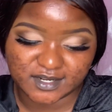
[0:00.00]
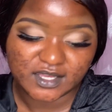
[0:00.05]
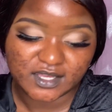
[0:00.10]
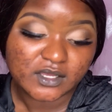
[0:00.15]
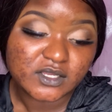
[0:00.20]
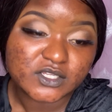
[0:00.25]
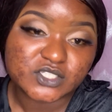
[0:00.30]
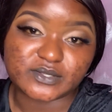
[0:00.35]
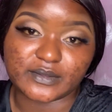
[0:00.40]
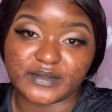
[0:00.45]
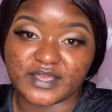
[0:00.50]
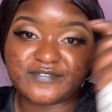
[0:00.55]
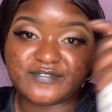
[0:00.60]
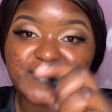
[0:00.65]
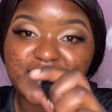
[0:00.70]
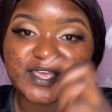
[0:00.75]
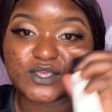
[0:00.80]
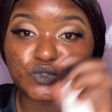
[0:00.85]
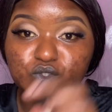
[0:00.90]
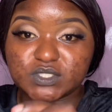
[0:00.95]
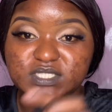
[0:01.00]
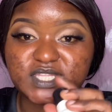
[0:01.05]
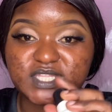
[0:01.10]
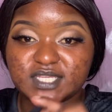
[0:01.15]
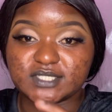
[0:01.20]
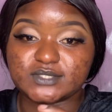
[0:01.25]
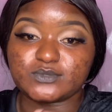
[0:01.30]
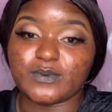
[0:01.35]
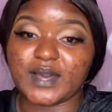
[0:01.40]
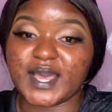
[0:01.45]
So if I use this
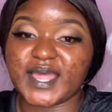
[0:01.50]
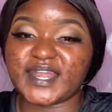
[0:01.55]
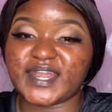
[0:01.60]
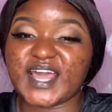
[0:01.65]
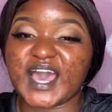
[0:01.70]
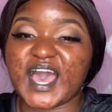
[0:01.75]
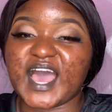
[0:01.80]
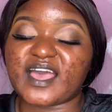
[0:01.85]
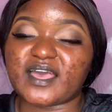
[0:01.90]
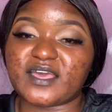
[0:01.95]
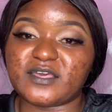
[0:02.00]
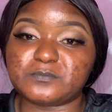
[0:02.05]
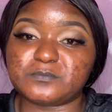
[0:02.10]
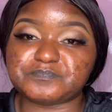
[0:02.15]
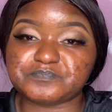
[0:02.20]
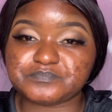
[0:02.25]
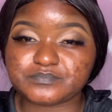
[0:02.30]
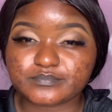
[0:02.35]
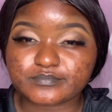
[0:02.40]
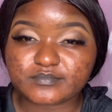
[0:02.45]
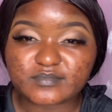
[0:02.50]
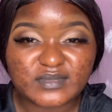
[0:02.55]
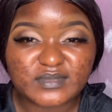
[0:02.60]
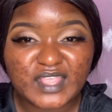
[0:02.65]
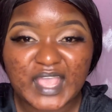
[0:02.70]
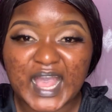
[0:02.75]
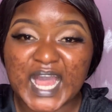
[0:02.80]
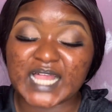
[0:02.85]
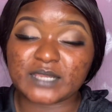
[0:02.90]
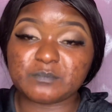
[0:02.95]
one,
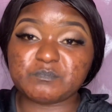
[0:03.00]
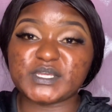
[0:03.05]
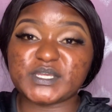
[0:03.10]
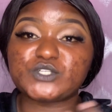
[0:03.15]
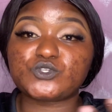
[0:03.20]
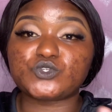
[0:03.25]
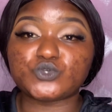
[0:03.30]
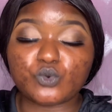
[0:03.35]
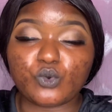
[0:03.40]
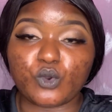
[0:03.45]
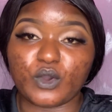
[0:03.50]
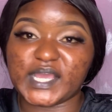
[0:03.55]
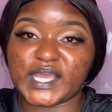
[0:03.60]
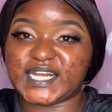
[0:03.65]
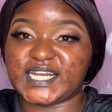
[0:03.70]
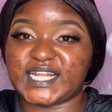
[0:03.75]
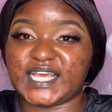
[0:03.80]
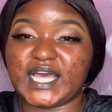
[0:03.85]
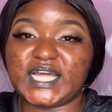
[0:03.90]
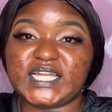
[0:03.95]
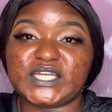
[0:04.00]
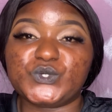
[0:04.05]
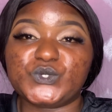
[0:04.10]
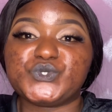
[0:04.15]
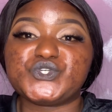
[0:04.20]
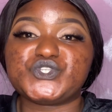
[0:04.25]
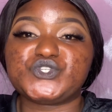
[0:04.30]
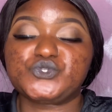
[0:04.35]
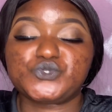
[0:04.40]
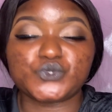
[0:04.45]
I'll be too oily, I'll look
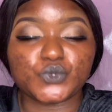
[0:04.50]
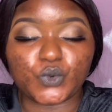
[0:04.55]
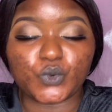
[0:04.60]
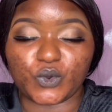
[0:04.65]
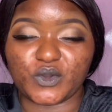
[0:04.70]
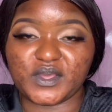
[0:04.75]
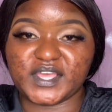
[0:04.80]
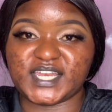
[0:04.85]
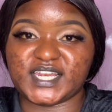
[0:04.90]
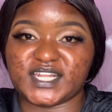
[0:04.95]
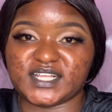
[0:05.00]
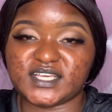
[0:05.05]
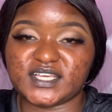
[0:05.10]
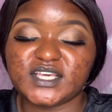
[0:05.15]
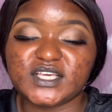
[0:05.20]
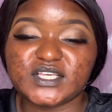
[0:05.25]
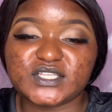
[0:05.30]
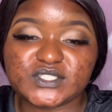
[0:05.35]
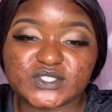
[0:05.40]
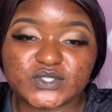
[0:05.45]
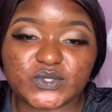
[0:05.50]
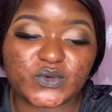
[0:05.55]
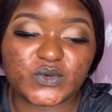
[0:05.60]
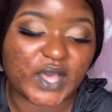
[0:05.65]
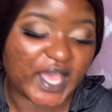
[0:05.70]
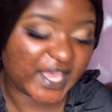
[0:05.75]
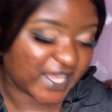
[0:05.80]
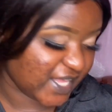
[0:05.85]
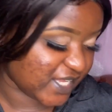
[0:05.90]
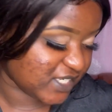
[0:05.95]
too oily, so I
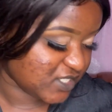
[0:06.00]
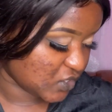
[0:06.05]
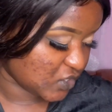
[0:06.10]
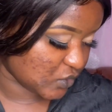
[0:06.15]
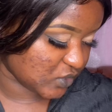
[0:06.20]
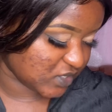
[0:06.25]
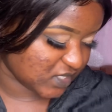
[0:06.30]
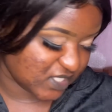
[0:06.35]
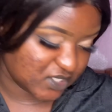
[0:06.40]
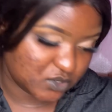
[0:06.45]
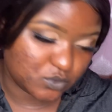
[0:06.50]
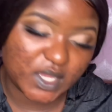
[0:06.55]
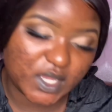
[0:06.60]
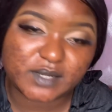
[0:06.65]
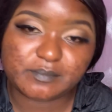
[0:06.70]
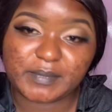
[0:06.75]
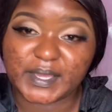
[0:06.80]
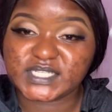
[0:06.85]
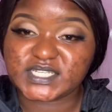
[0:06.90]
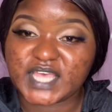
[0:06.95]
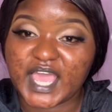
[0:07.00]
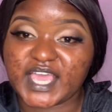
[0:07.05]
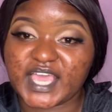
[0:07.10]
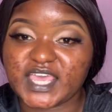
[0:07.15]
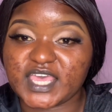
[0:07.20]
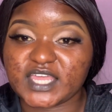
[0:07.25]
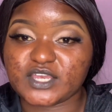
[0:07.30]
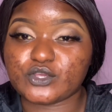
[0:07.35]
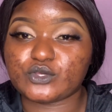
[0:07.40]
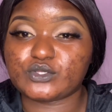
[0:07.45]
can't use this one, but I
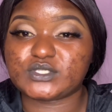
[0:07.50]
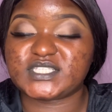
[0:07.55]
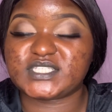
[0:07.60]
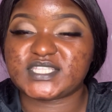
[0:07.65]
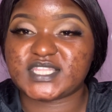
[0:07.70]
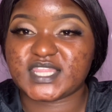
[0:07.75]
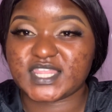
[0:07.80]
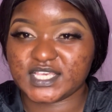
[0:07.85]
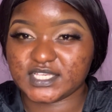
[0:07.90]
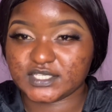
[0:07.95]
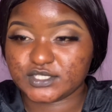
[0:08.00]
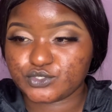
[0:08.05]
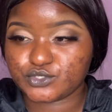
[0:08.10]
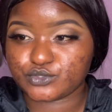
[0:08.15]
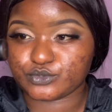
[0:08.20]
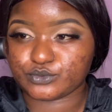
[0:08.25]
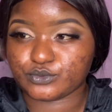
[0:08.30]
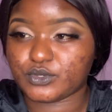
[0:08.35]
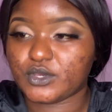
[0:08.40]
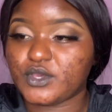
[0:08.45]
can use these two.